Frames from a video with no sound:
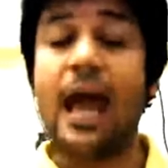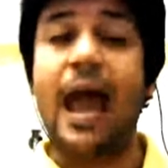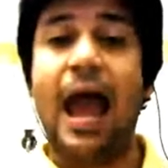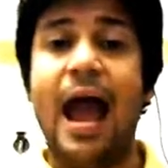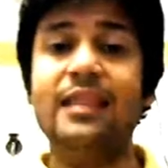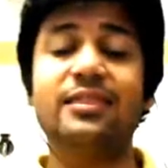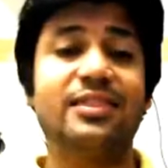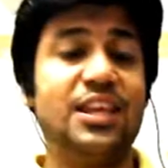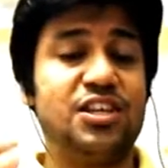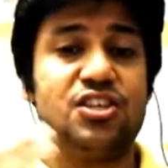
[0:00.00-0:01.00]
And
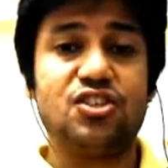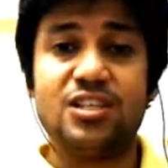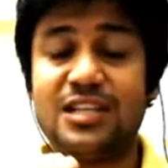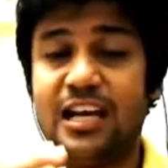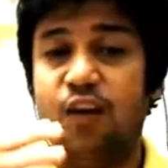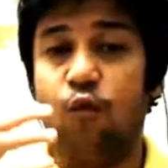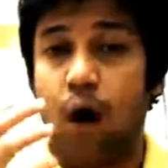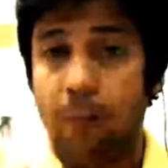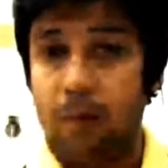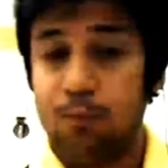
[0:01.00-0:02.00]
this is just like a
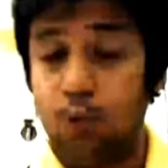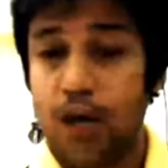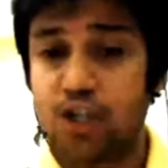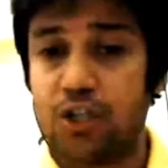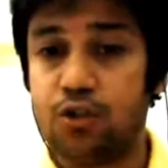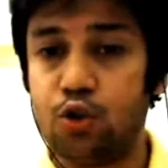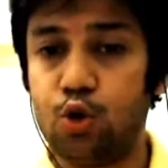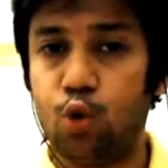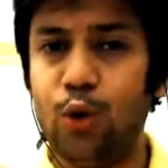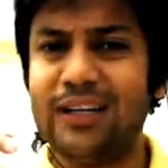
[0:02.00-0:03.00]
warm-up question, so
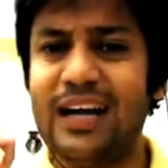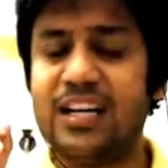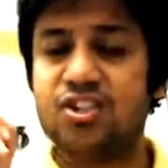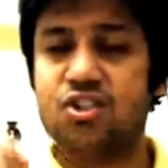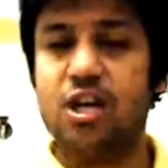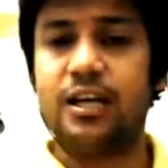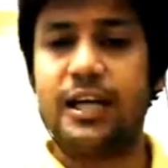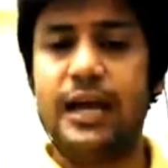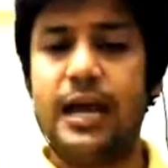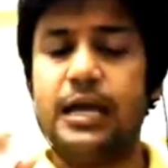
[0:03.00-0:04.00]
don't get stuck
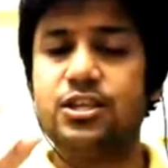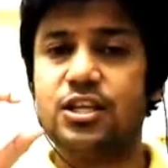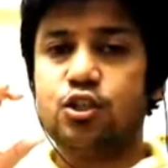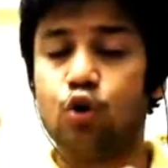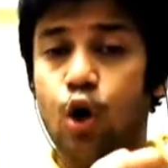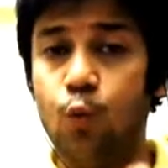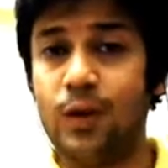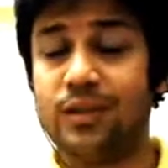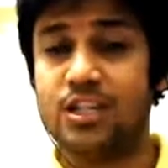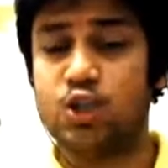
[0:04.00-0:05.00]
in just solving
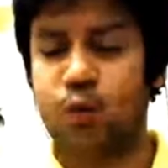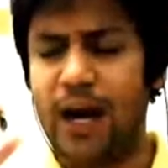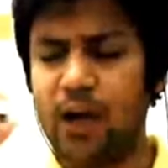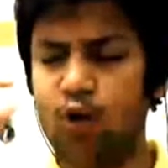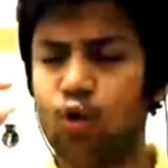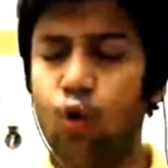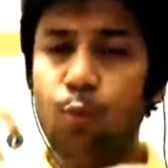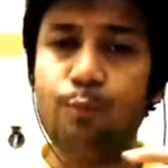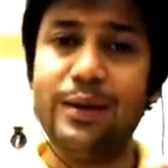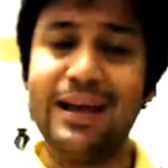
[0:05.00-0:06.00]
this. Try to go
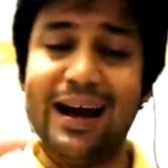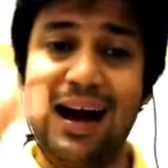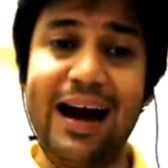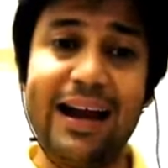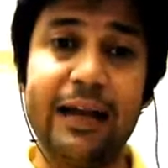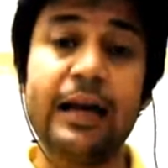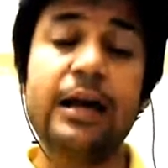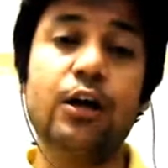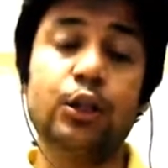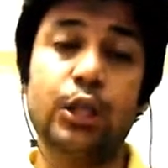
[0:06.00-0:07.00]
behind
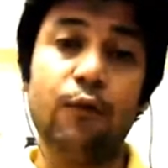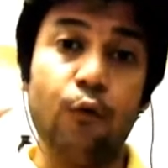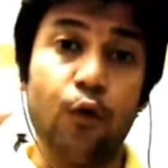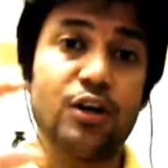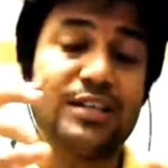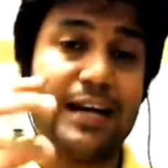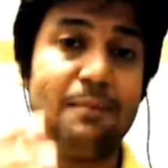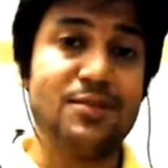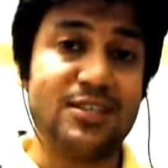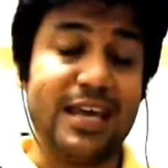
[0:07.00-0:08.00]
the words that I'm
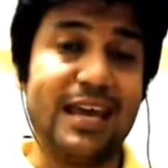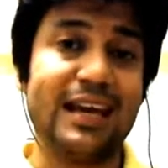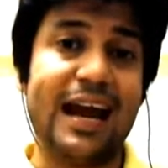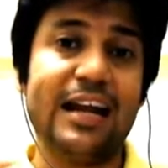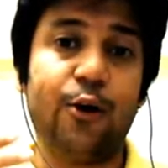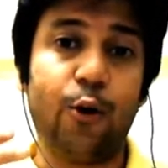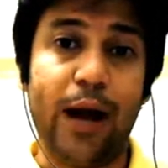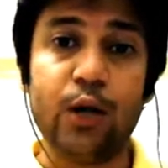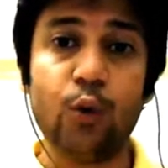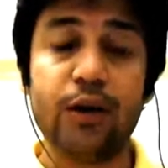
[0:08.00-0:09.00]
saying and try to
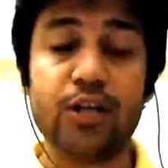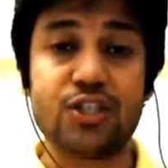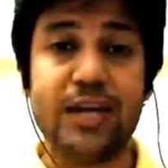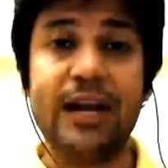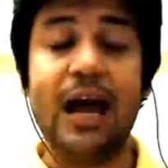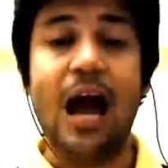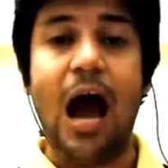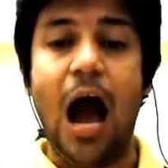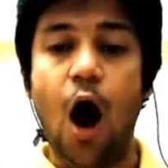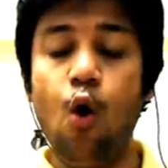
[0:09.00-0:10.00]
understand
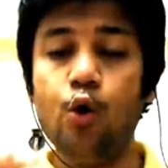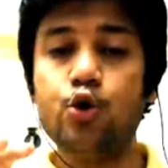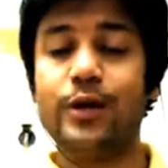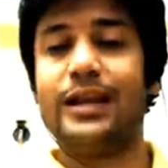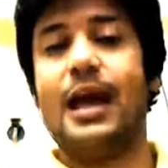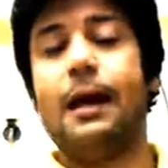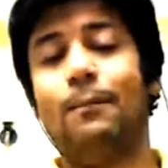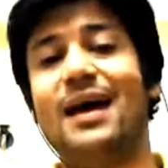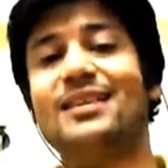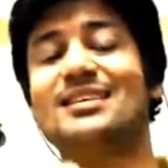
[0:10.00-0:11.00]
how you can apply
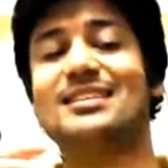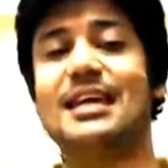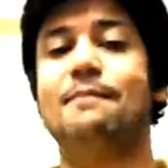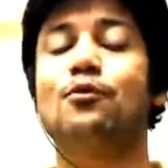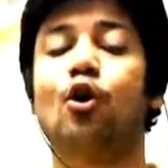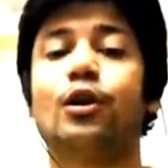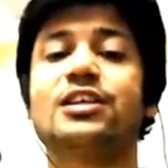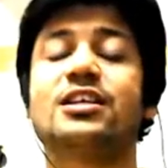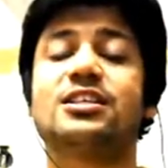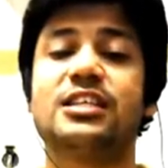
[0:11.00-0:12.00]
the same knowledge, the
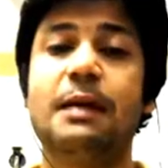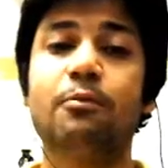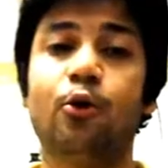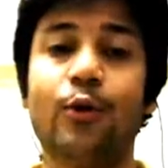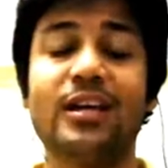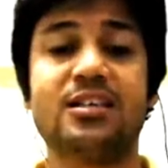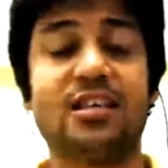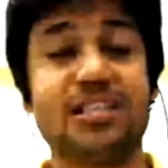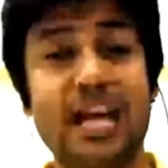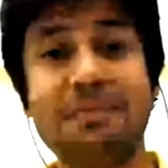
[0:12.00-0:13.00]
same tricks, the
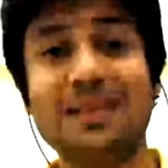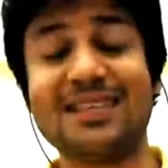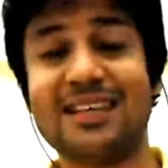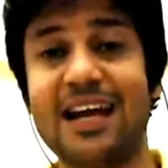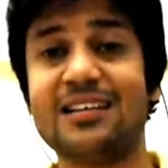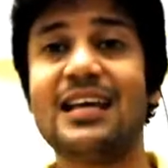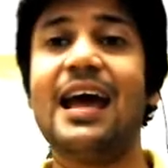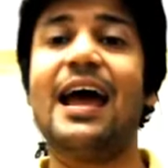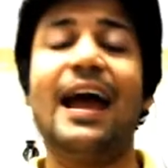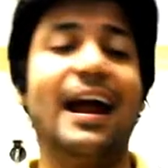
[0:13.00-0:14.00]
same insights
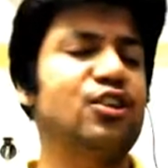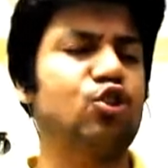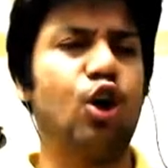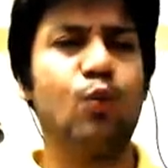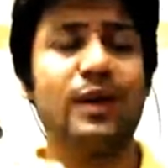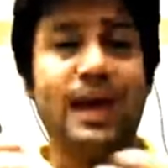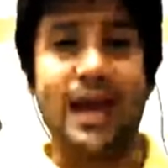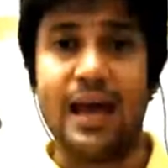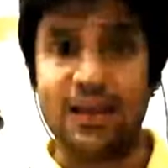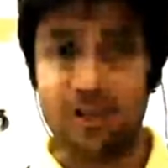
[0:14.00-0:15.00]
at solving
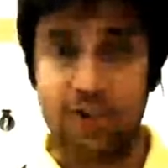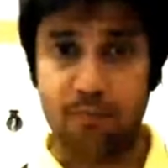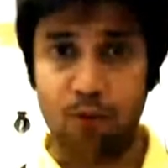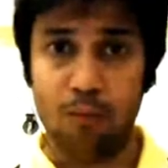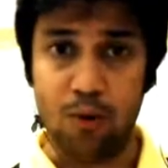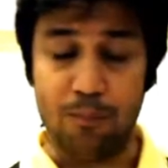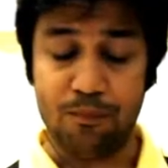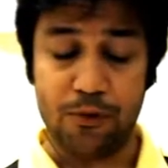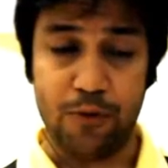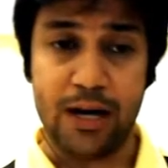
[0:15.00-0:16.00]
any other problem,
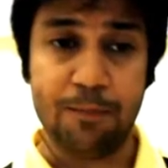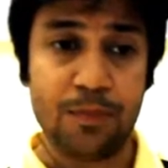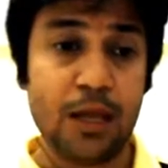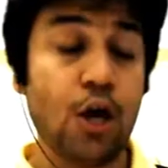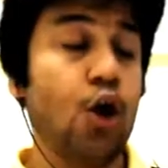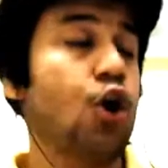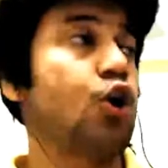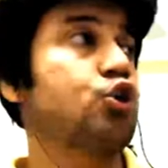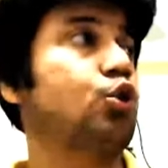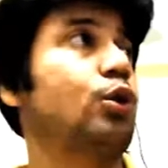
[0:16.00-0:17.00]
right?
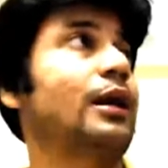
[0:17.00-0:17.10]
So